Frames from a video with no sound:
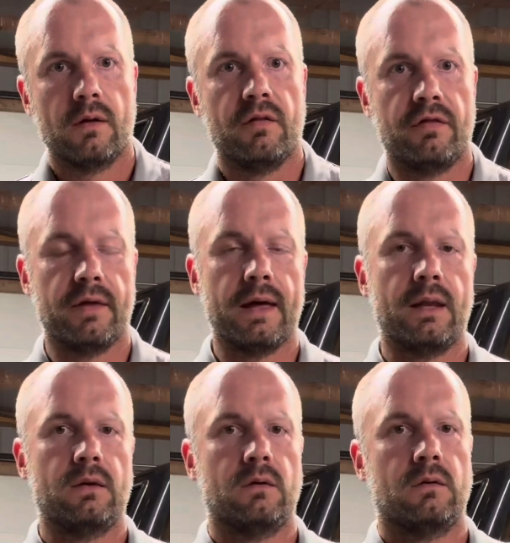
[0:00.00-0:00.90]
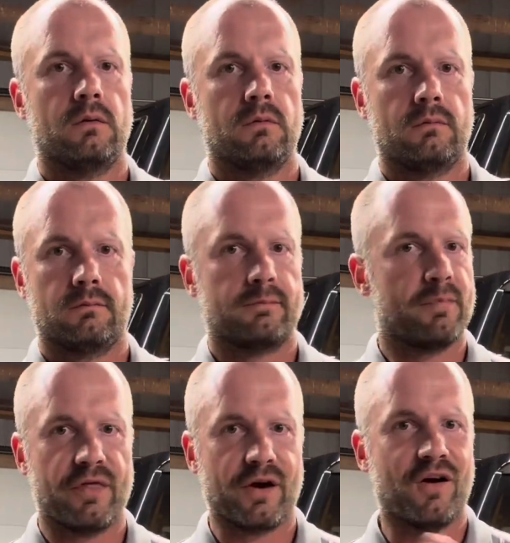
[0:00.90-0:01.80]
that
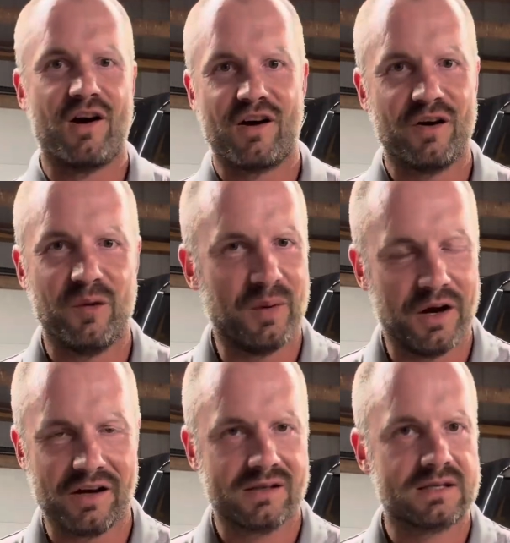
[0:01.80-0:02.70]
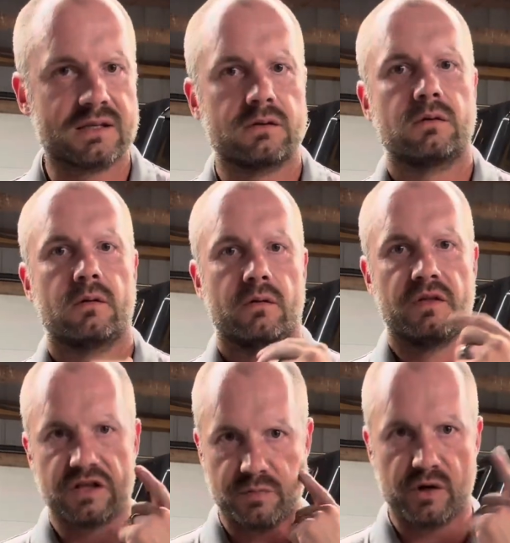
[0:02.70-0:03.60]
there are no bugs,
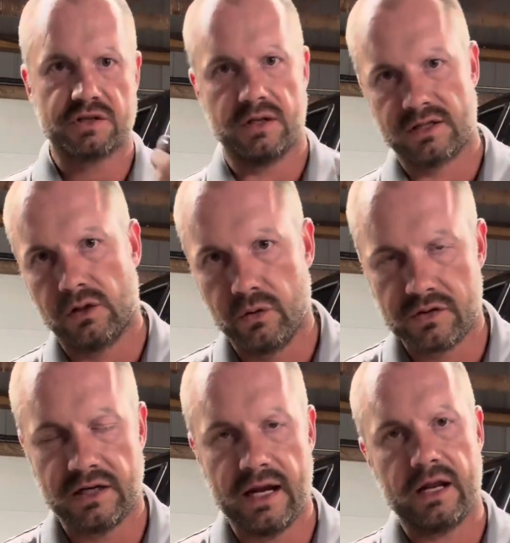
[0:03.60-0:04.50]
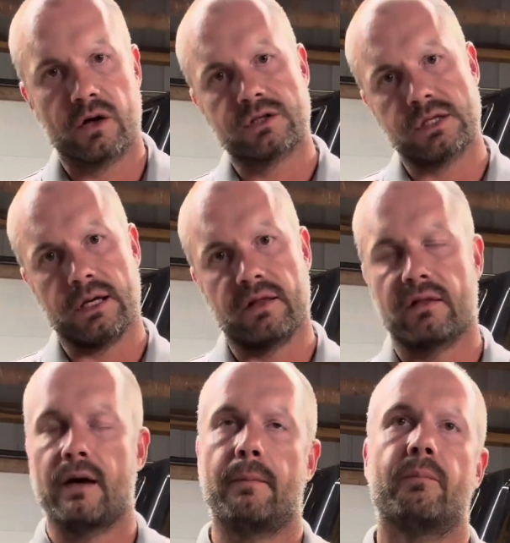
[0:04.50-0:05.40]
this person is hallucinating or seeing
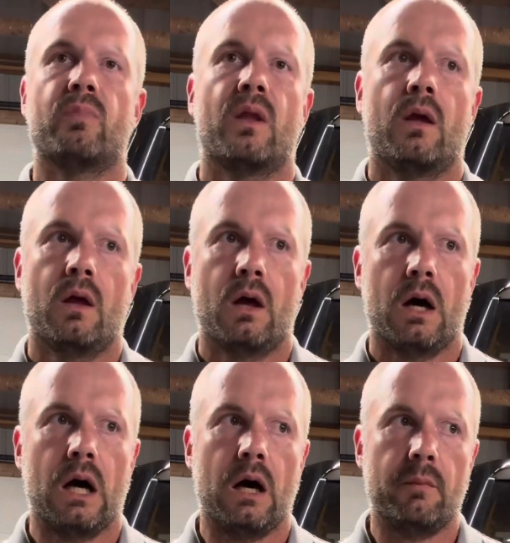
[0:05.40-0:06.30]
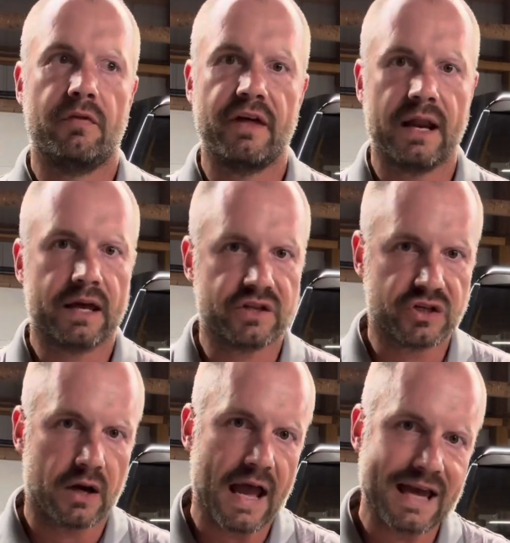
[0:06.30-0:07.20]
them, then I can
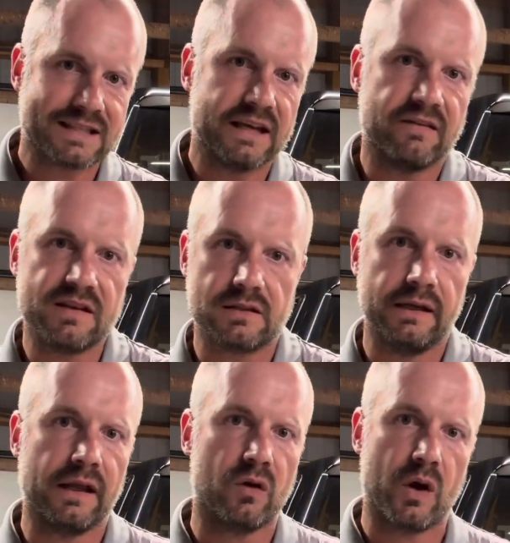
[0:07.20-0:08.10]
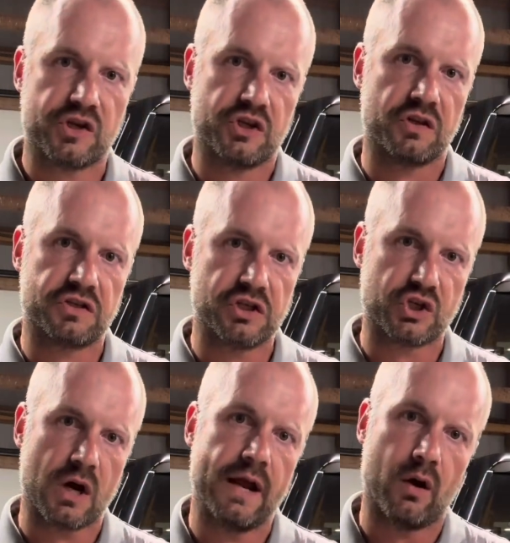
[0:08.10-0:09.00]
start asking these leading questions to
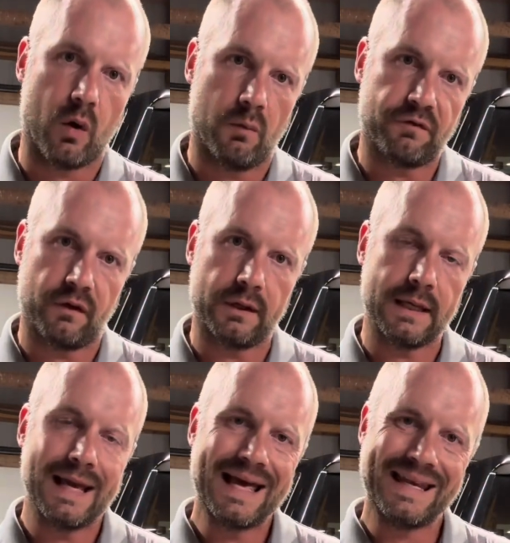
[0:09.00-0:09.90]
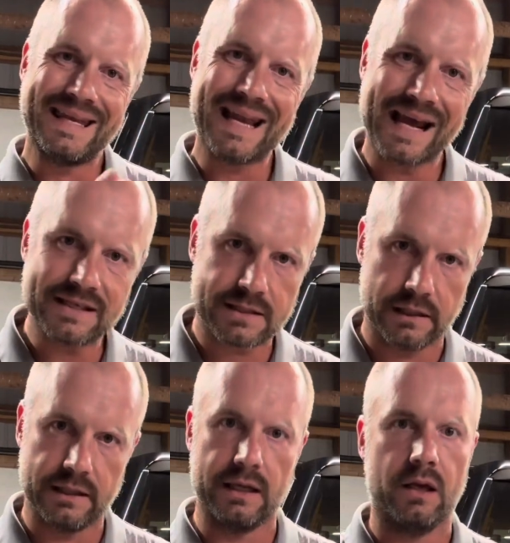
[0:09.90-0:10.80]
try and hopefully,
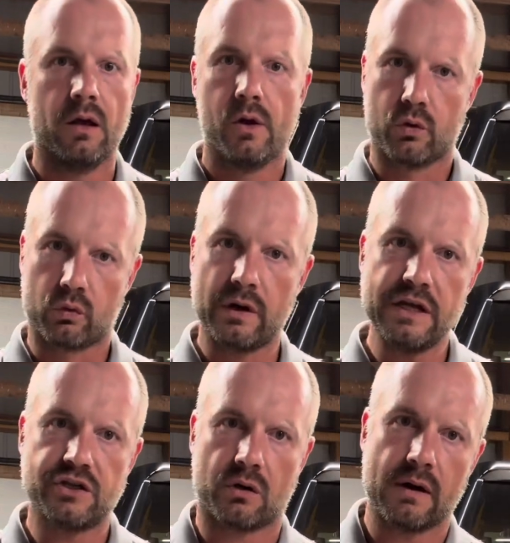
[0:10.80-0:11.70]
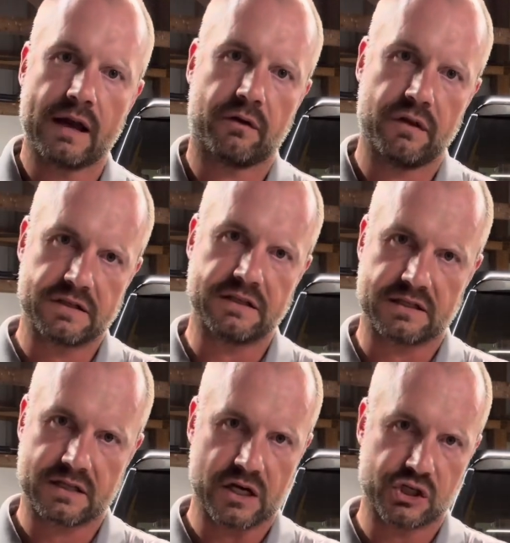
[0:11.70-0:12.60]
nicely redirect this
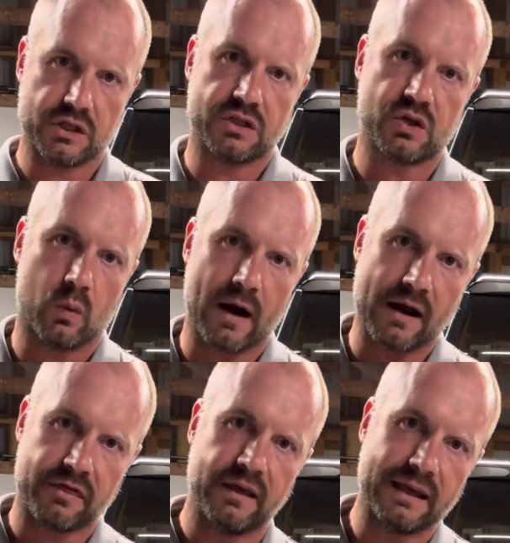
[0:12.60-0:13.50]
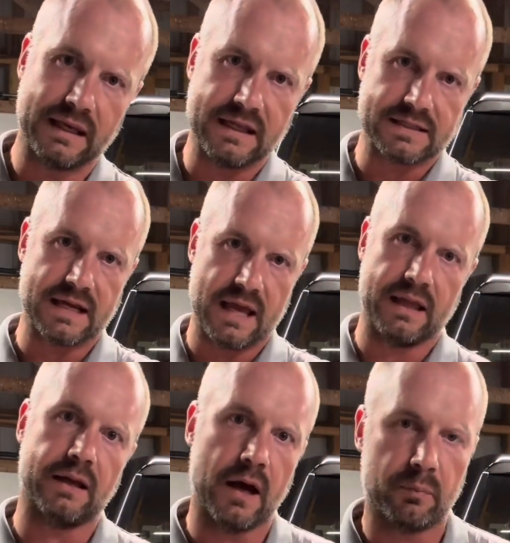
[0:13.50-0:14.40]
discussion to where I think it needs to
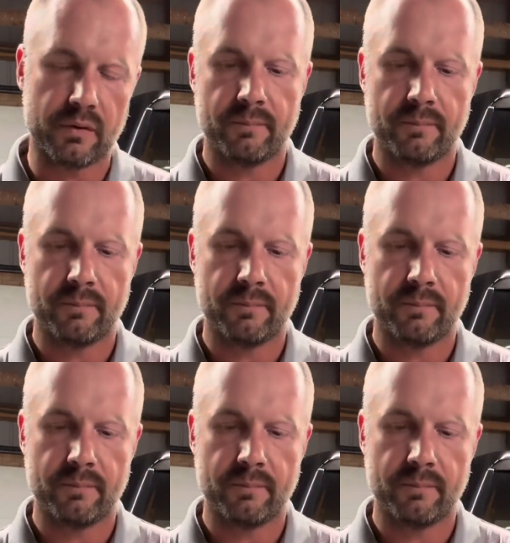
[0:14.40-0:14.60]
end up.